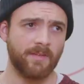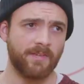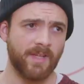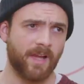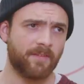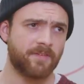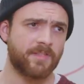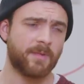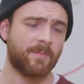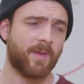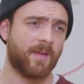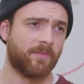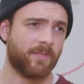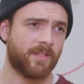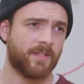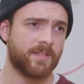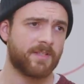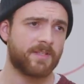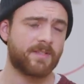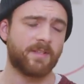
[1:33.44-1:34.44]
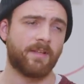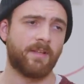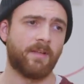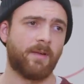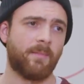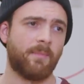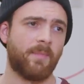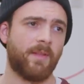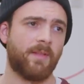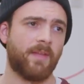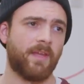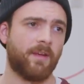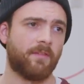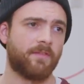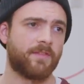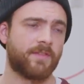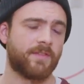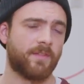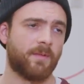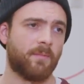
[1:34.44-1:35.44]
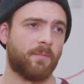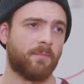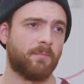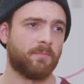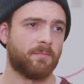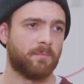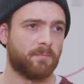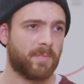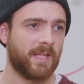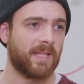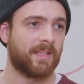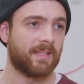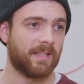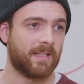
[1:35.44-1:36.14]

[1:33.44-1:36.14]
They have some evidence um, and they have some big